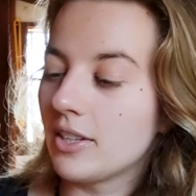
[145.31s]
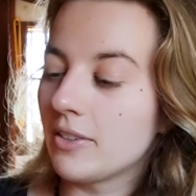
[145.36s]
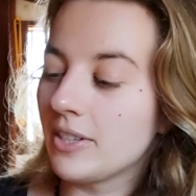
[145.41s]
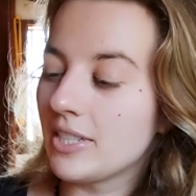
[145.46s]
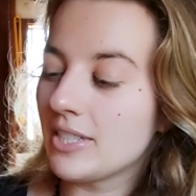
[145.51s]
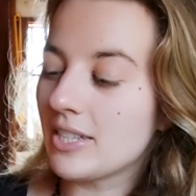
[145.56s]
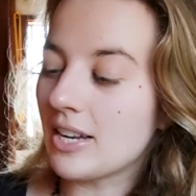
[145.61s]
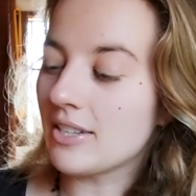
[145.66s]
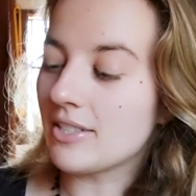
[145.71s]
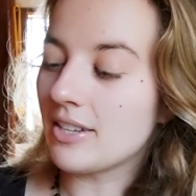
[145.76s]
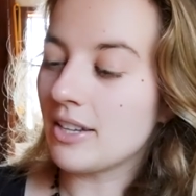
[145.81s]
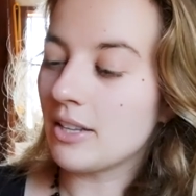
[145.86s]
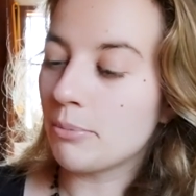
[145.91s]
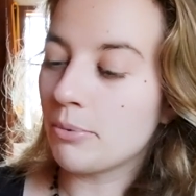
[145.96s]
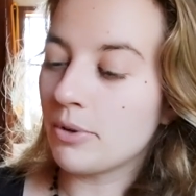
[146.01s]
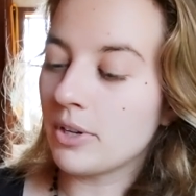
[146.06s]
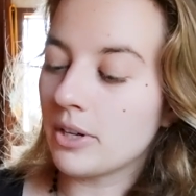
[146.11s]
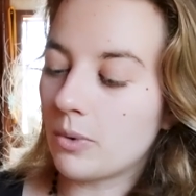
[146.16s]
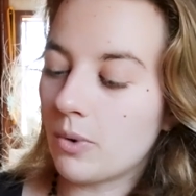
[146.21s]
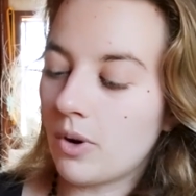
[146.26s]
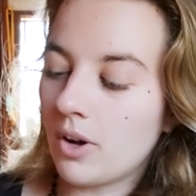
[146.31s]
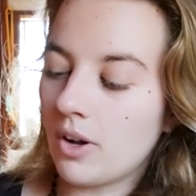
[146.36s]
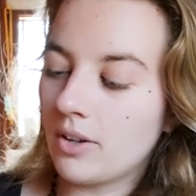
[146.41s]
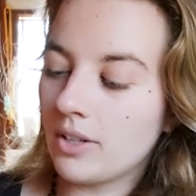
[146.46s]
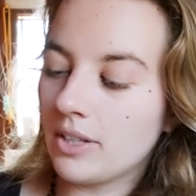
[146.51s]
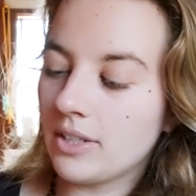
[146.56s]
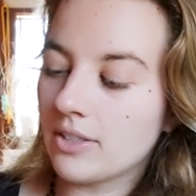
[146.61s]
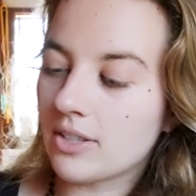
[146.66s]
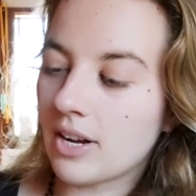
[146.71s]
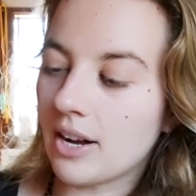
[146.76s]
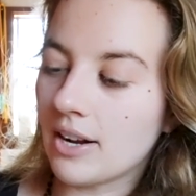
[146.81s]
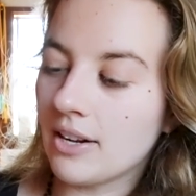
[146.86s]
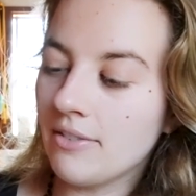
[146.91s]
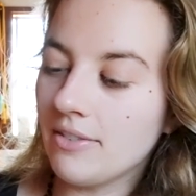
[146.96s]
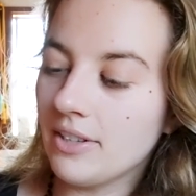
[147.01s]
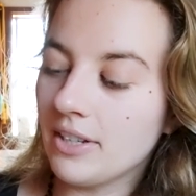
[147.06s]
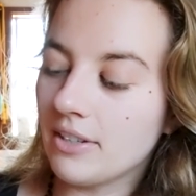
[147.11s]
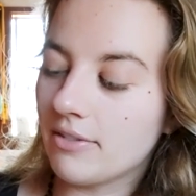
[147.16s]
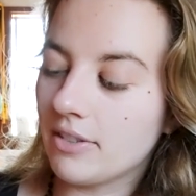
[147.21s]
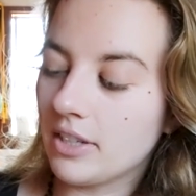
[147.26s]
The reason I say the print quality is kind of
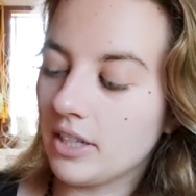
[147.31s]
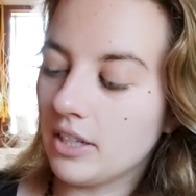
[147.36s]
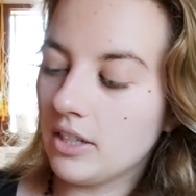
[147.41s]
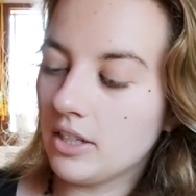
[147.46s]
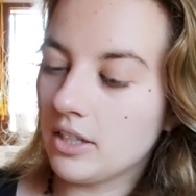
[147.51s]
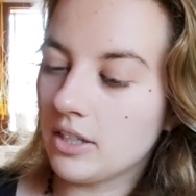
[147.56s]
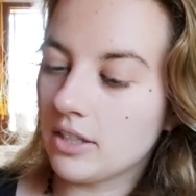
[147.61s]
iffy